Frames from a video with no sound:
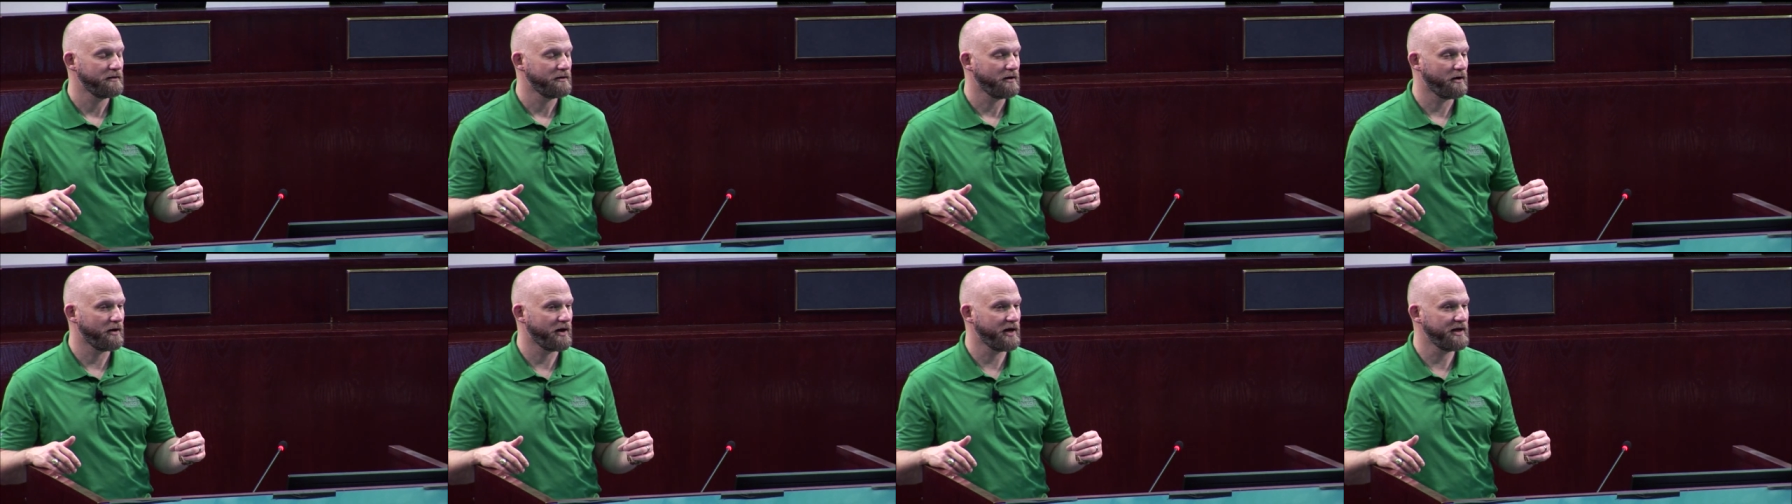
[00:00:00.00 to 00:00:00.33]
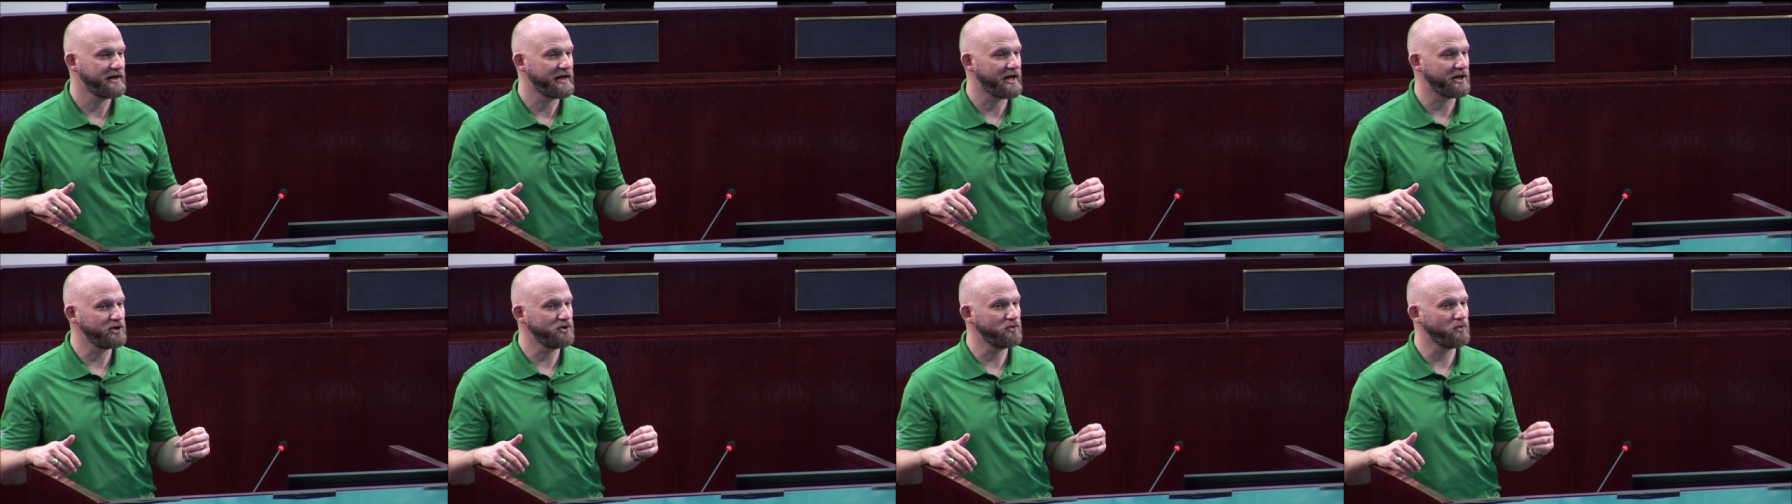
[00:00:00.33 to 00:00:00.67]
All right,
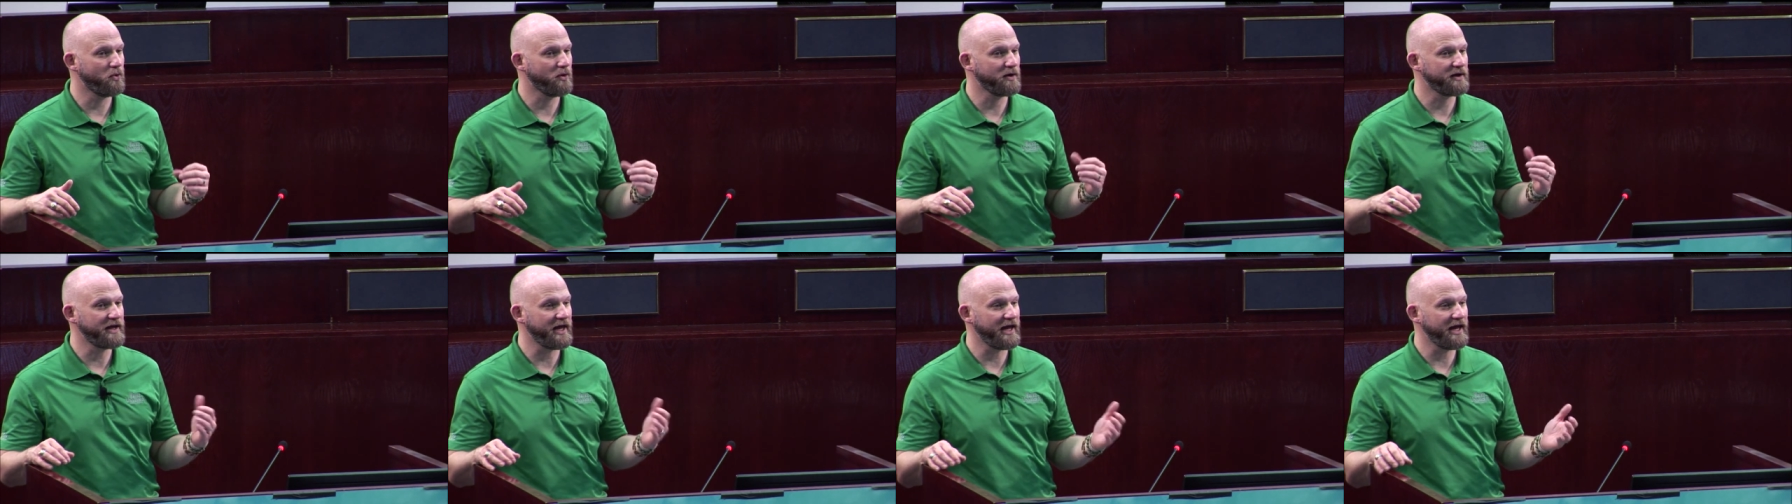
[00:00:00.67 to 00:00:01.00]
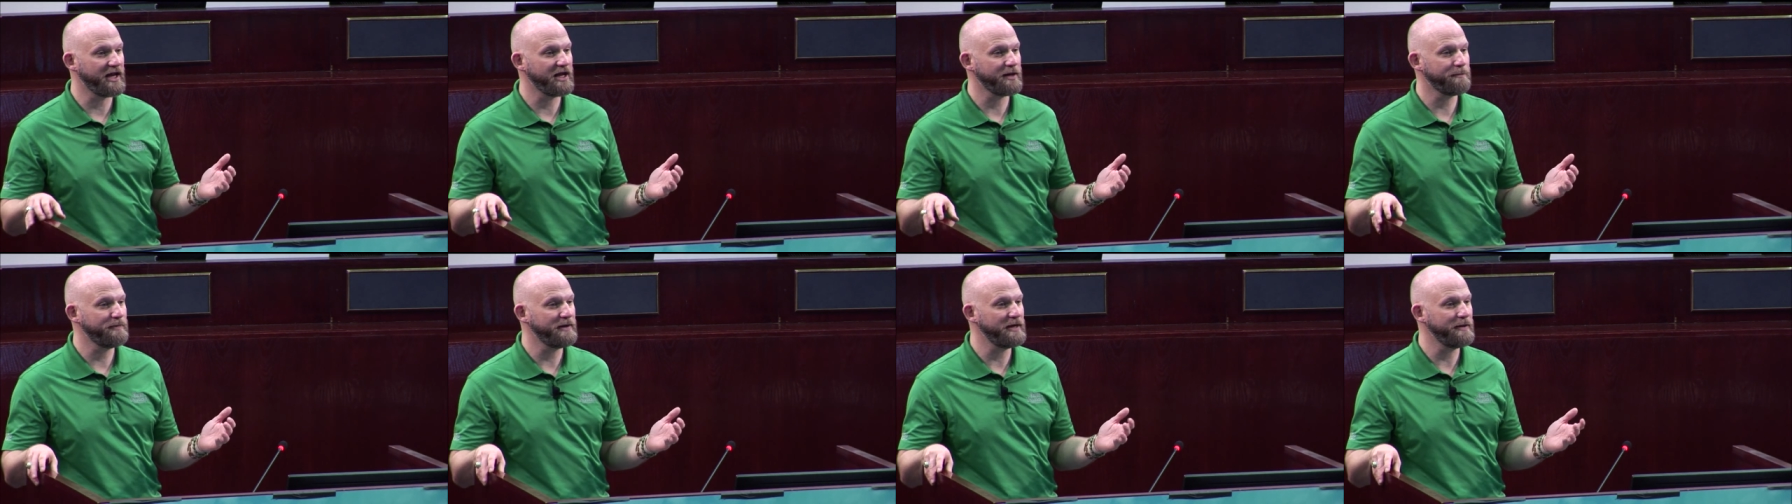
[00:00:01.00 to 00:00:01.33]
now you
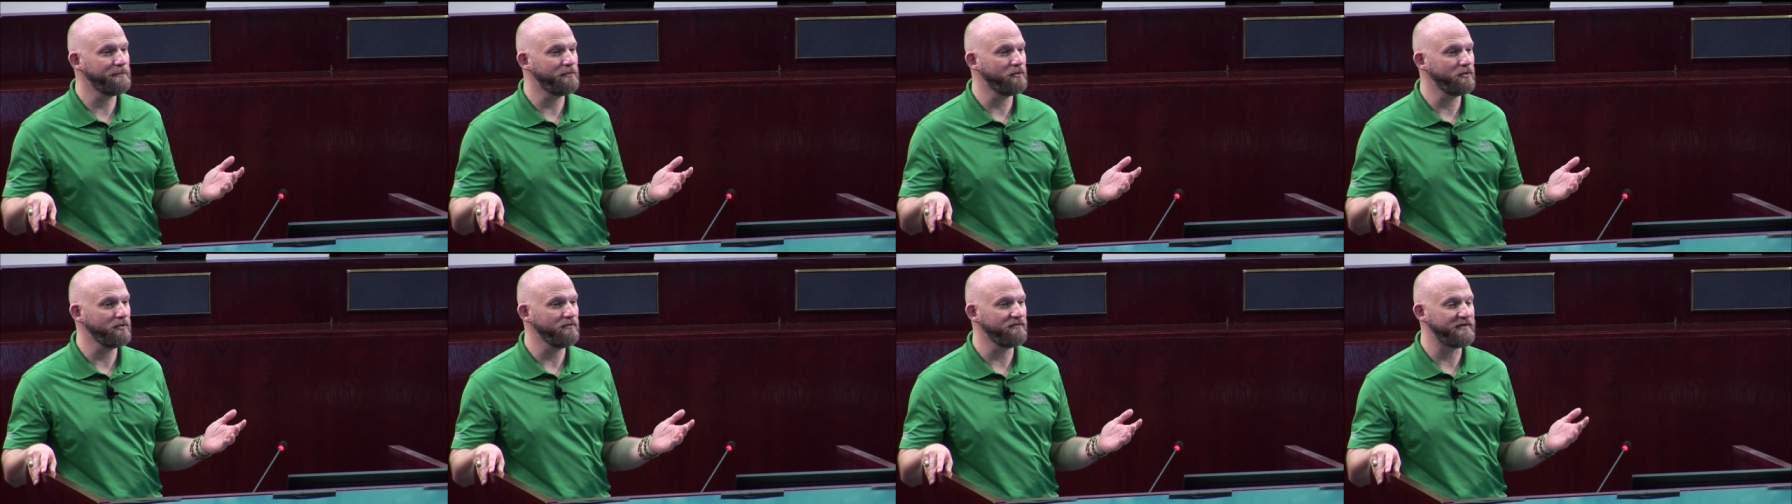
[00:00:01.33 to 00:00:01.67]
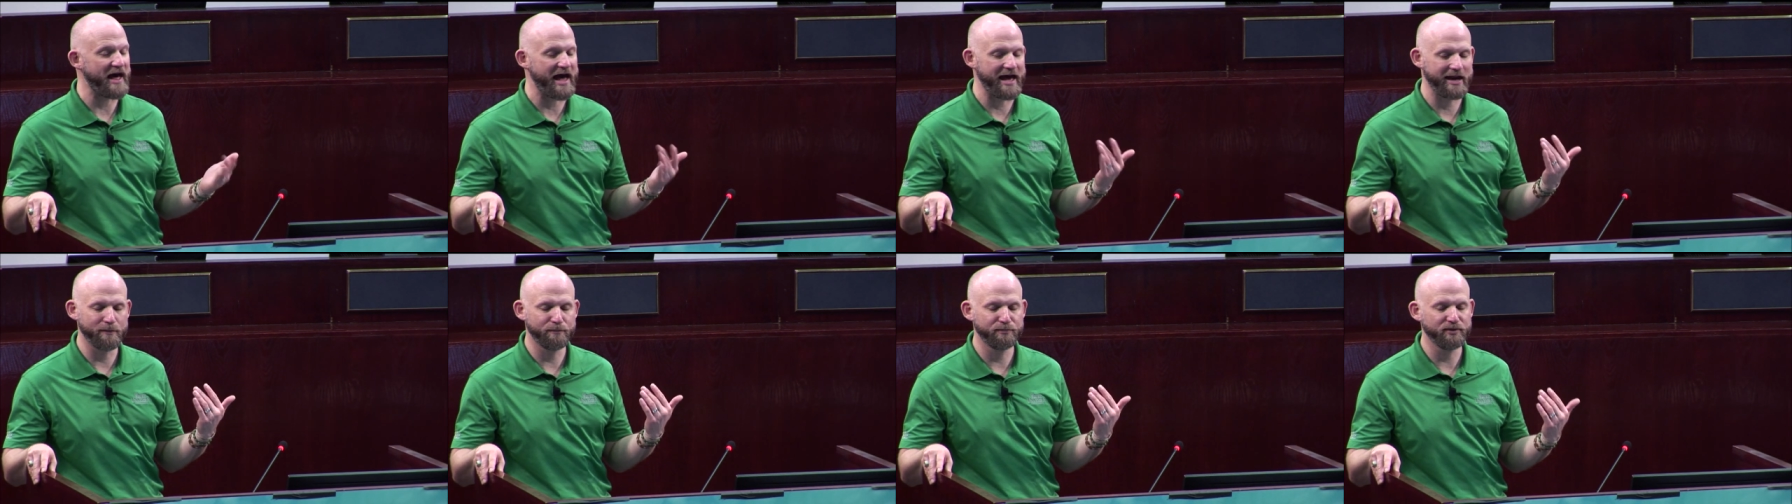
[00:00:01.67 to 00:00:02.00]
organic people,
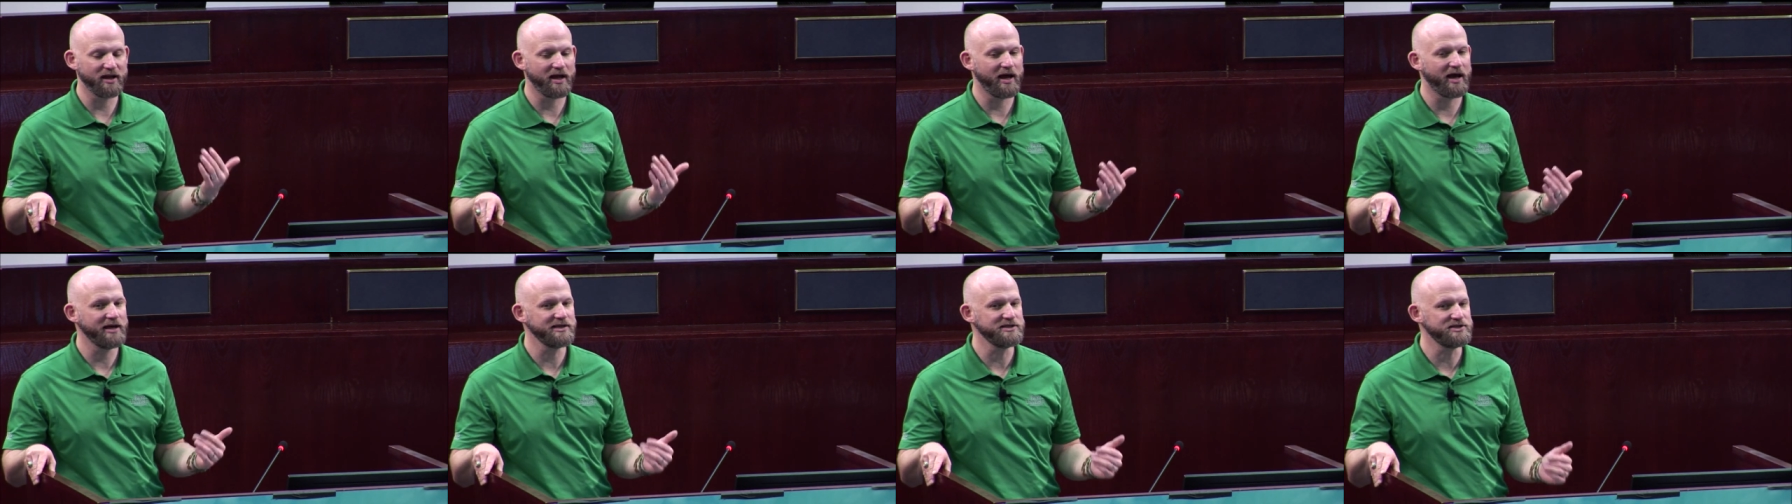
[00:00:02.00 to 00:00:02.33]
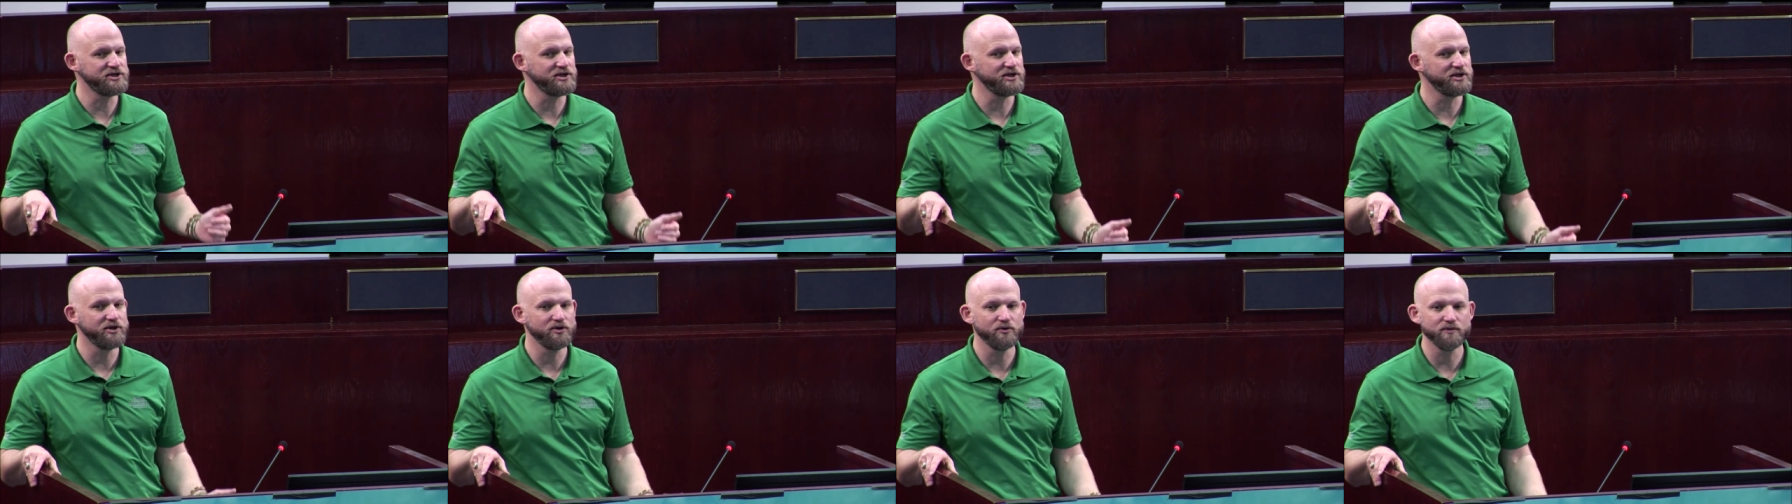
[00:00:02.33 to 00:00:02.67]
that applies
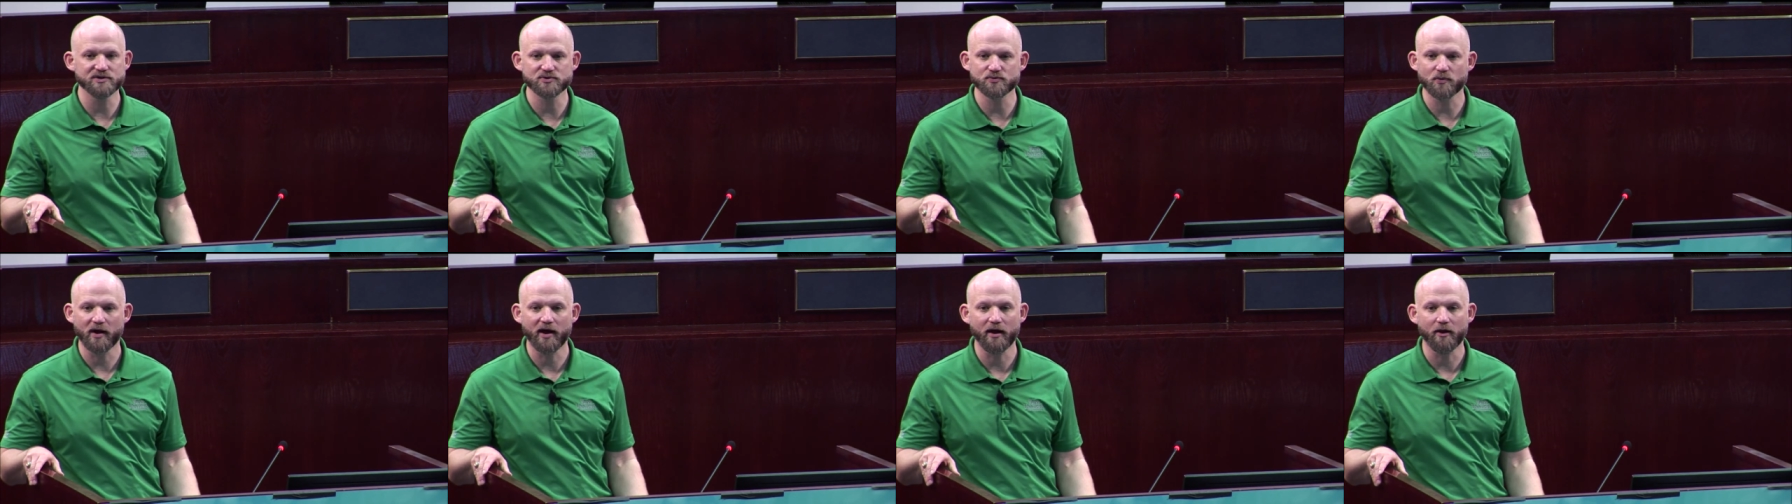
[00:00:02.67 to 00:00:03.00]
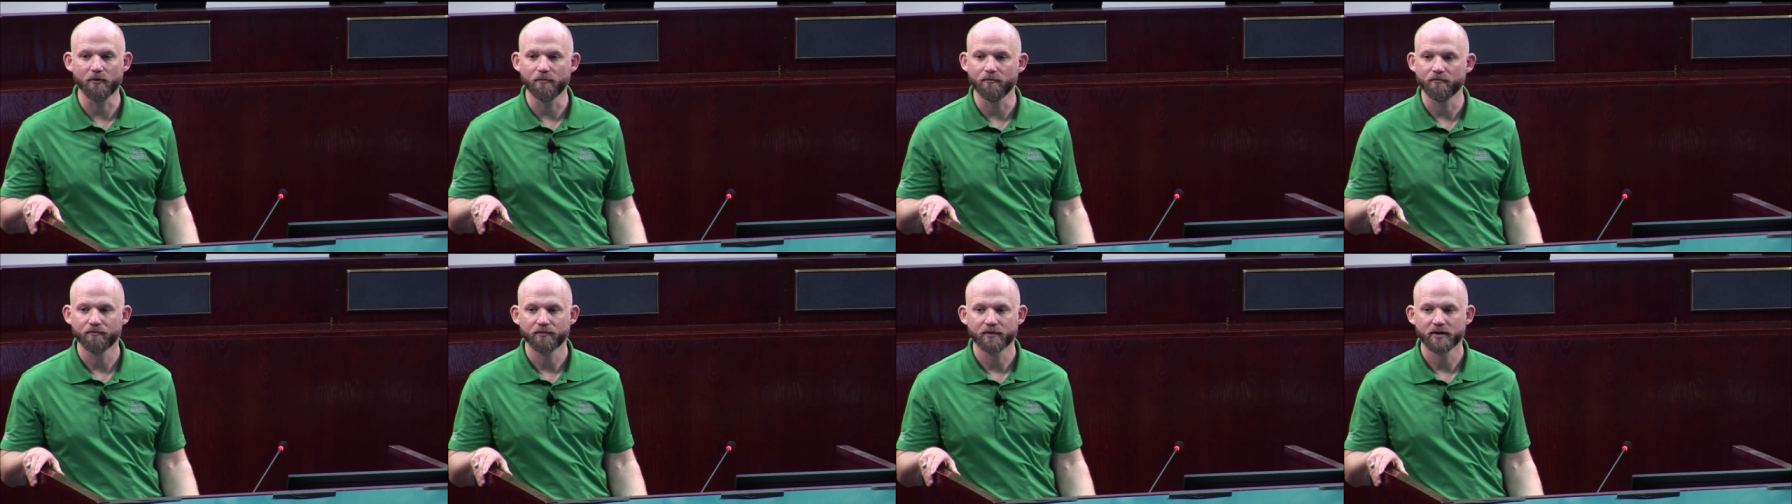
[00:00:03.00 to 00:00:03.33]
to you as well.